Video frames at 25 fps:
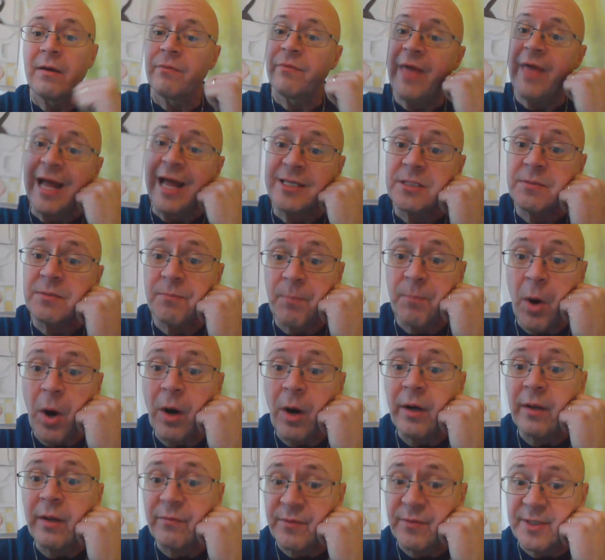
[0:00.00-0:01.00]
That's
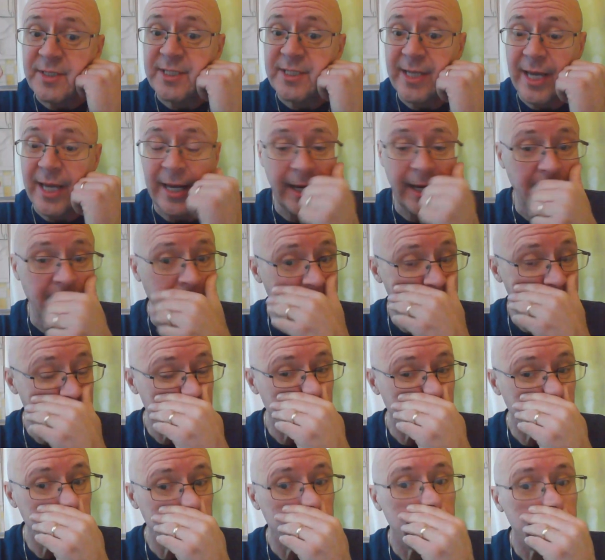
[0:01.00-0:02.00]
part of the setting.
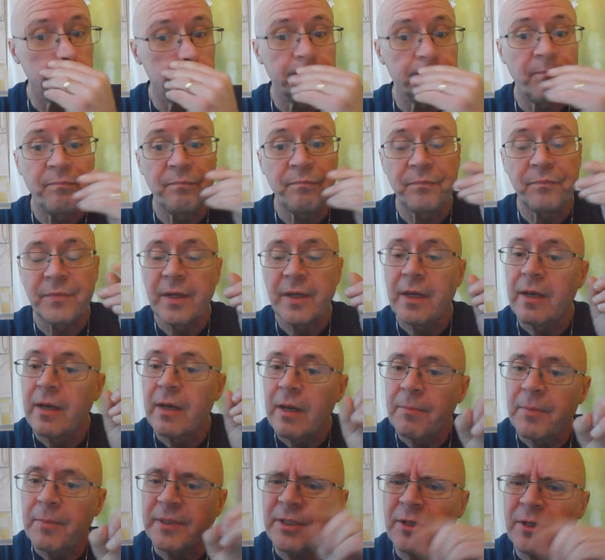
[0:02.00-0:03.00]

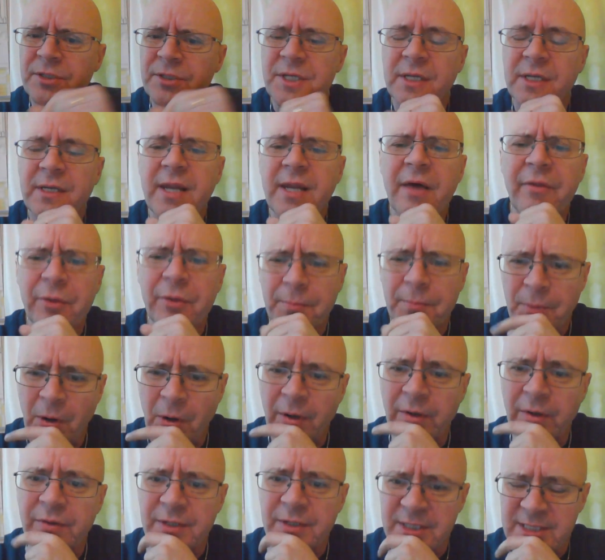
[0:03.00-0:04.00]
But there's another
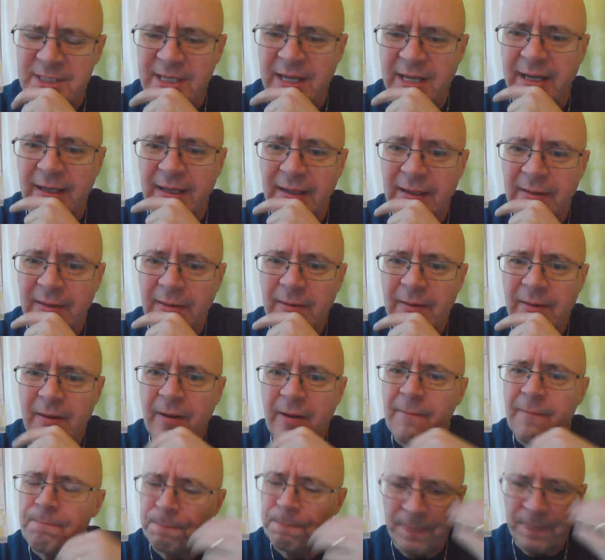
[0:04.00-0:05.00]
part of the setting
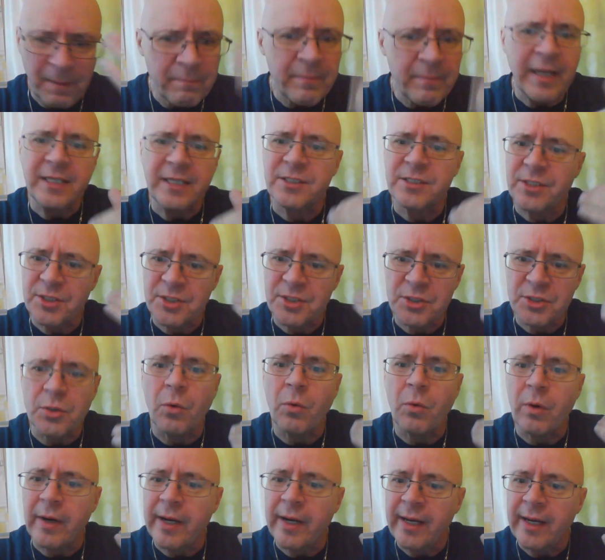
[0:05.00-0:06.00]
that makes the
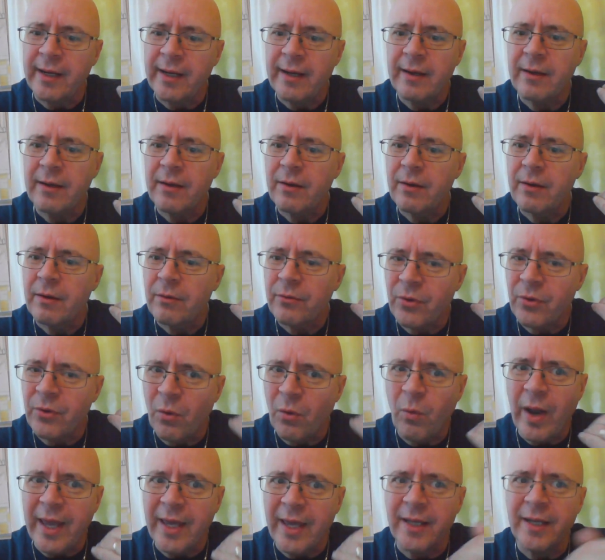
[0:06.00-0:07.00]
story the
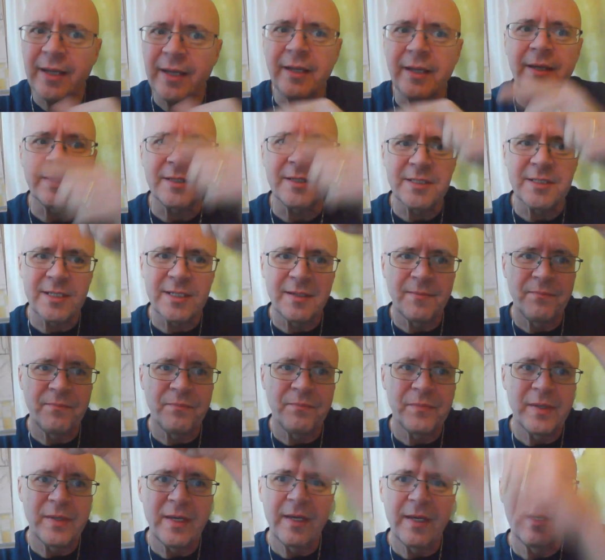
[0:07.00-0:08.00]
way it is.
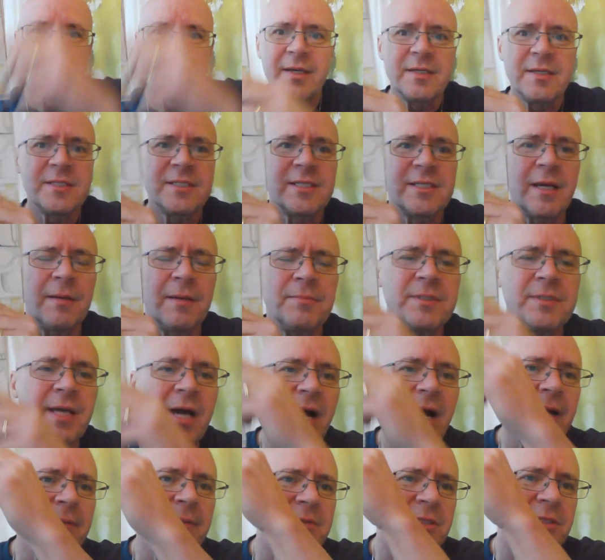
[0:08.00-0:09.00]

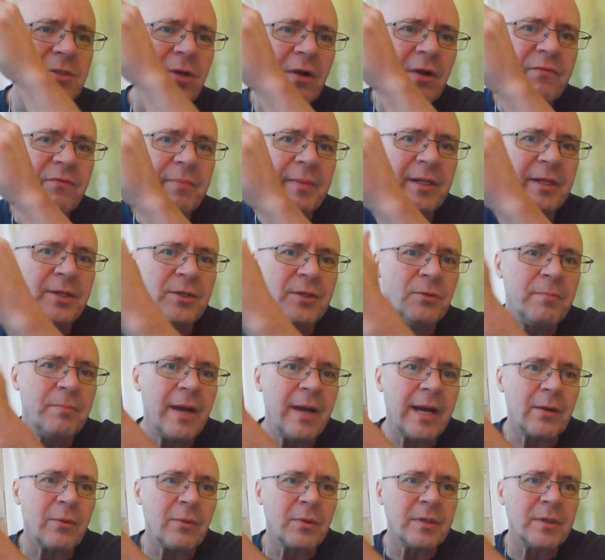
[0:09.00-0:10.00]
Sometimes, it's hard for me to do
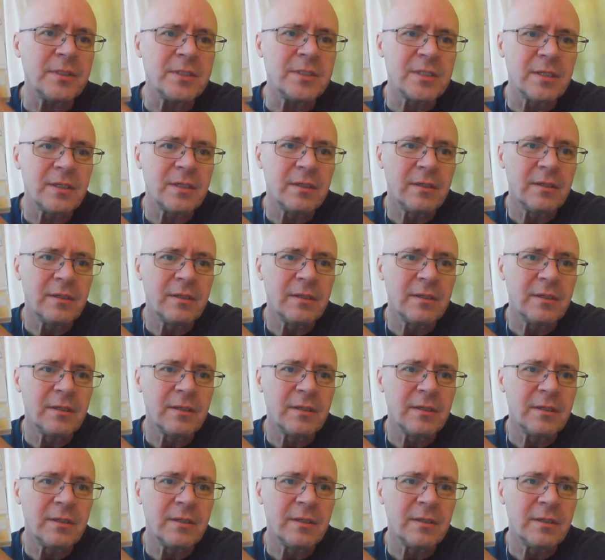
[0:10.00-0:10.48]
backwards,